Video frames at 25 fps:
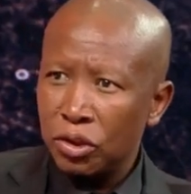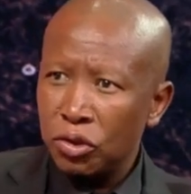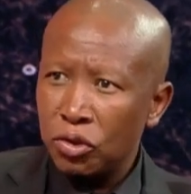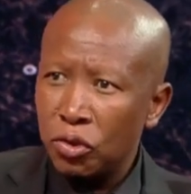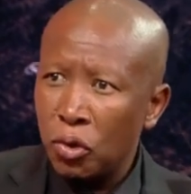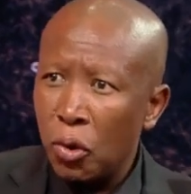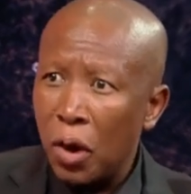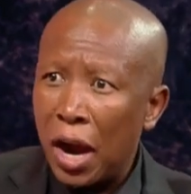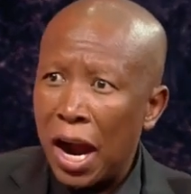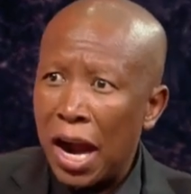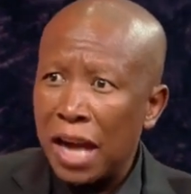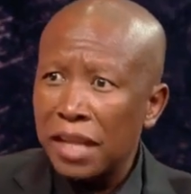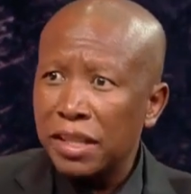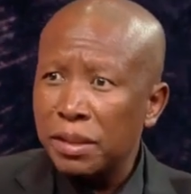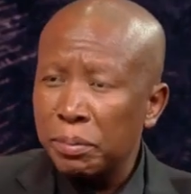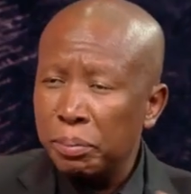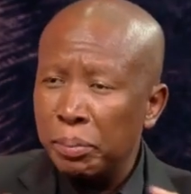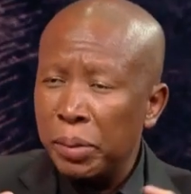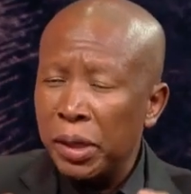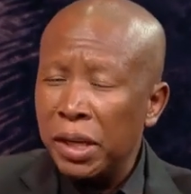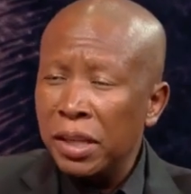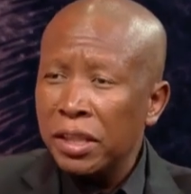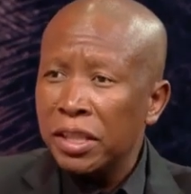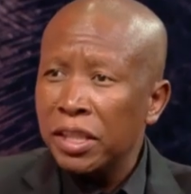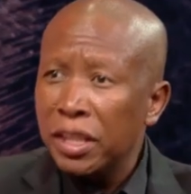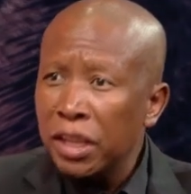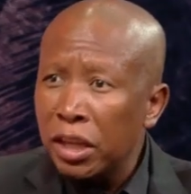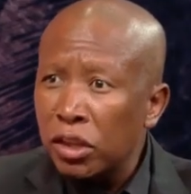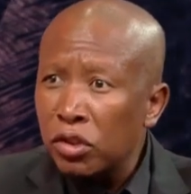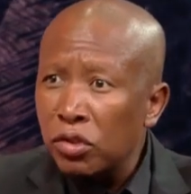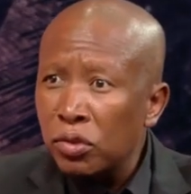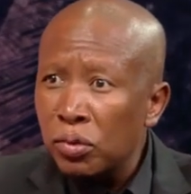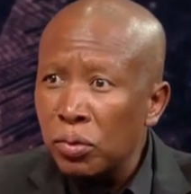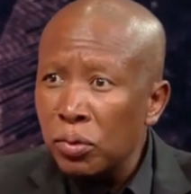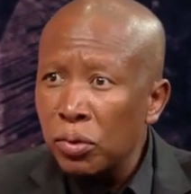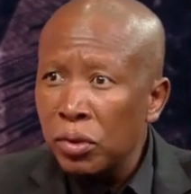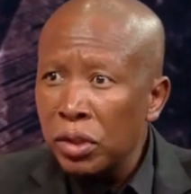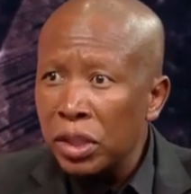to us building a
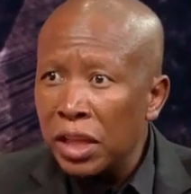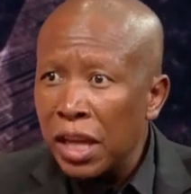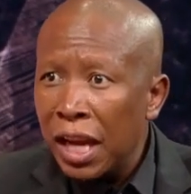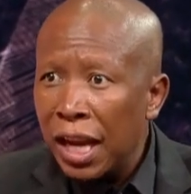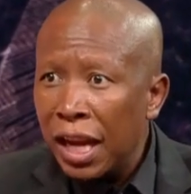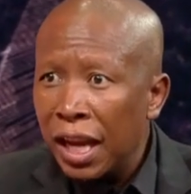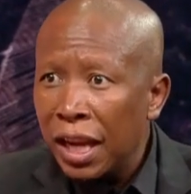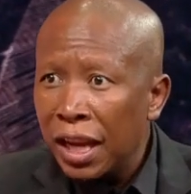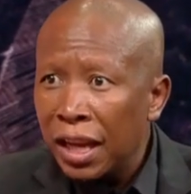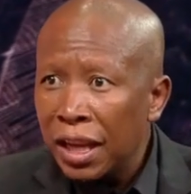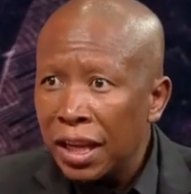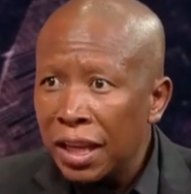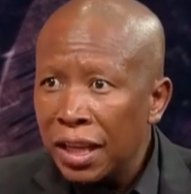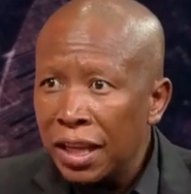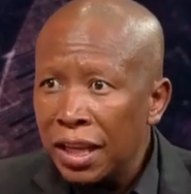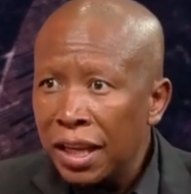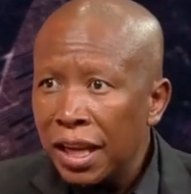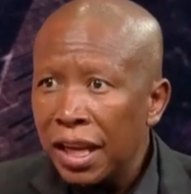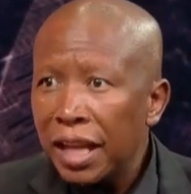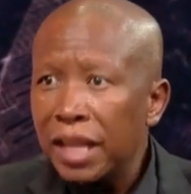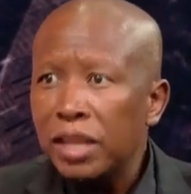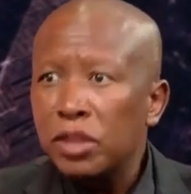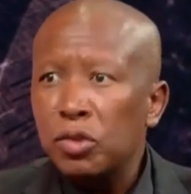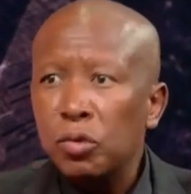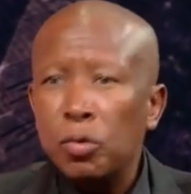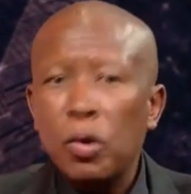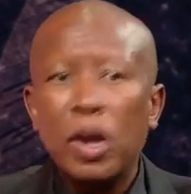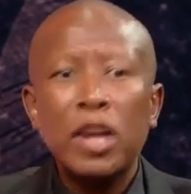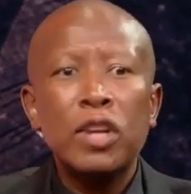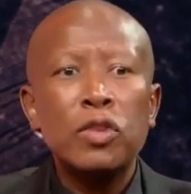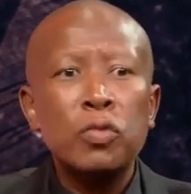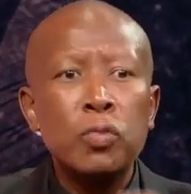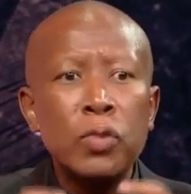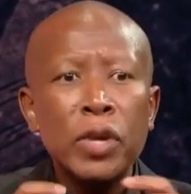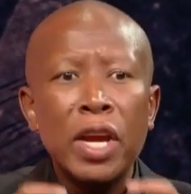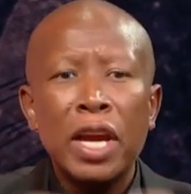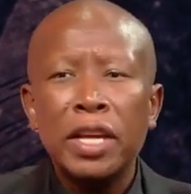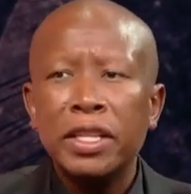school there, is
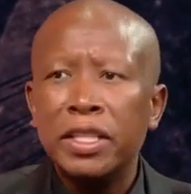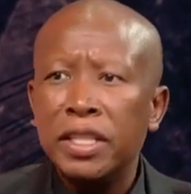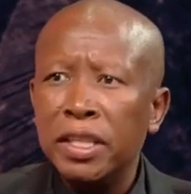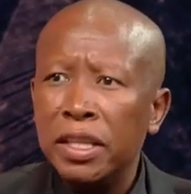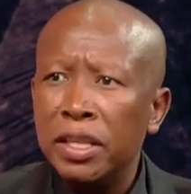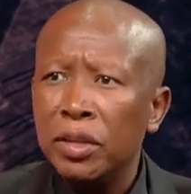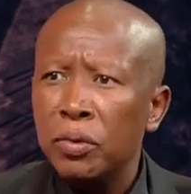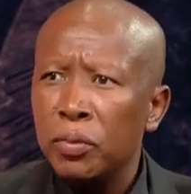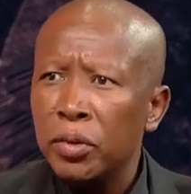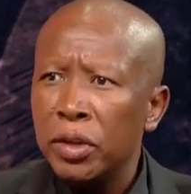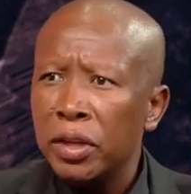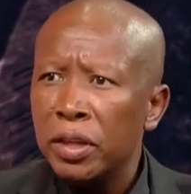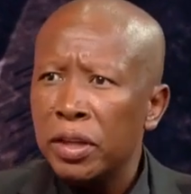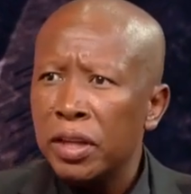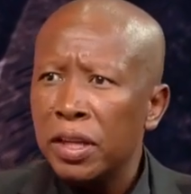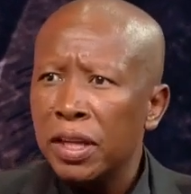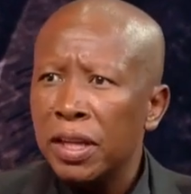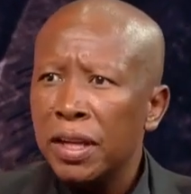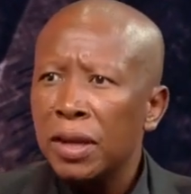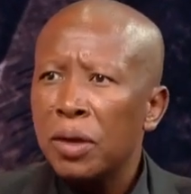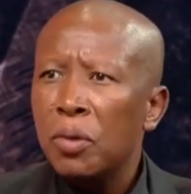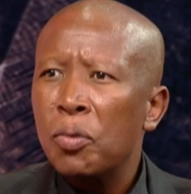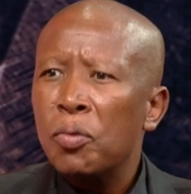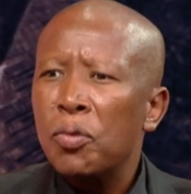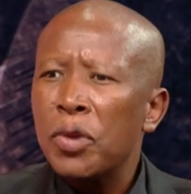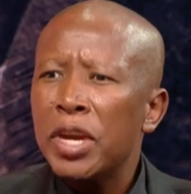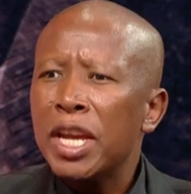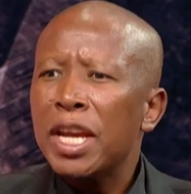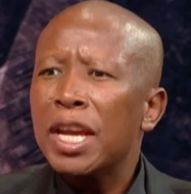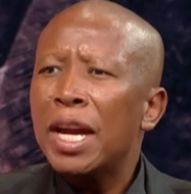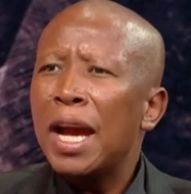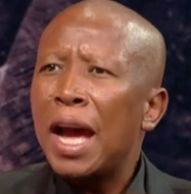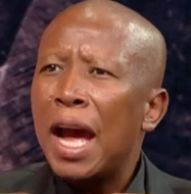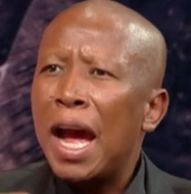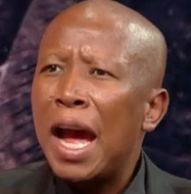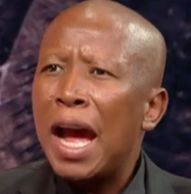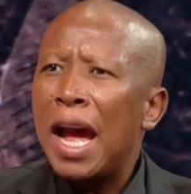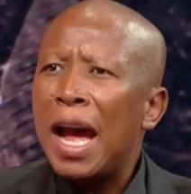what we are dealing with.
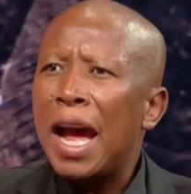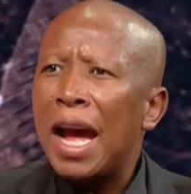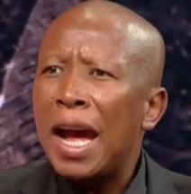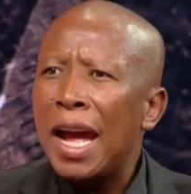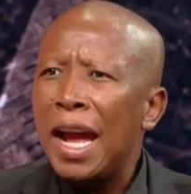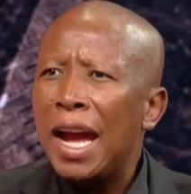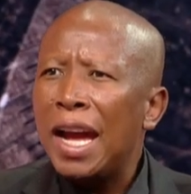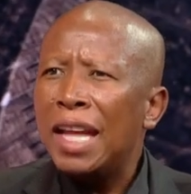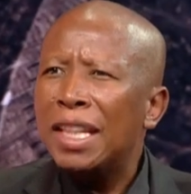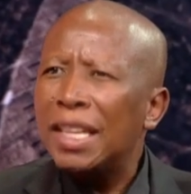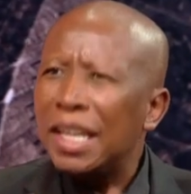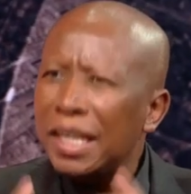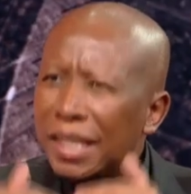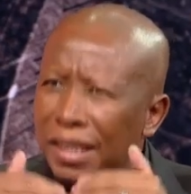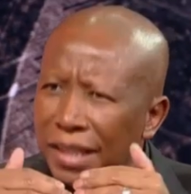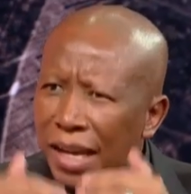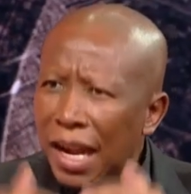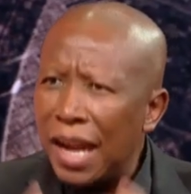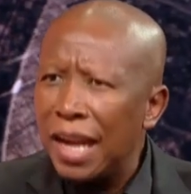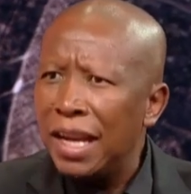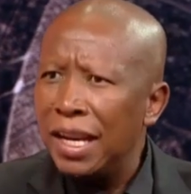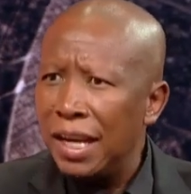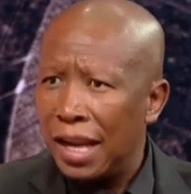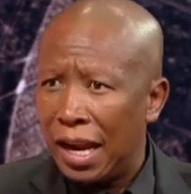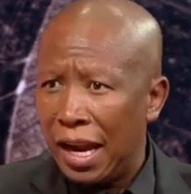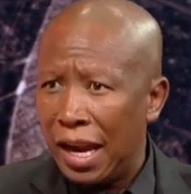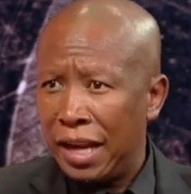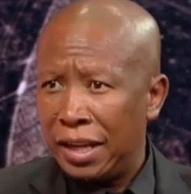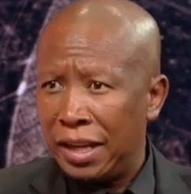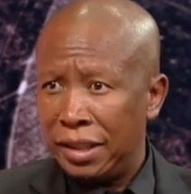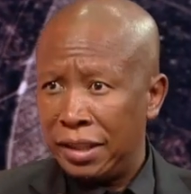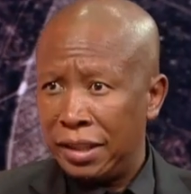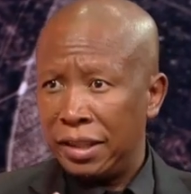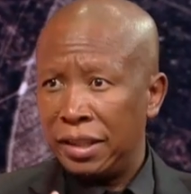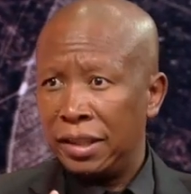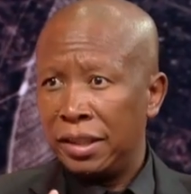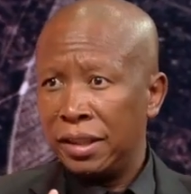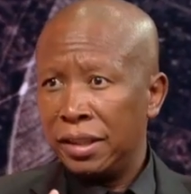We are at the tail
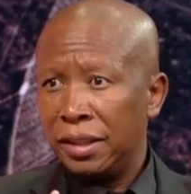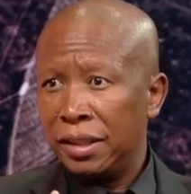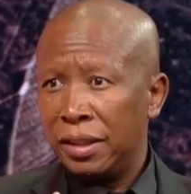end.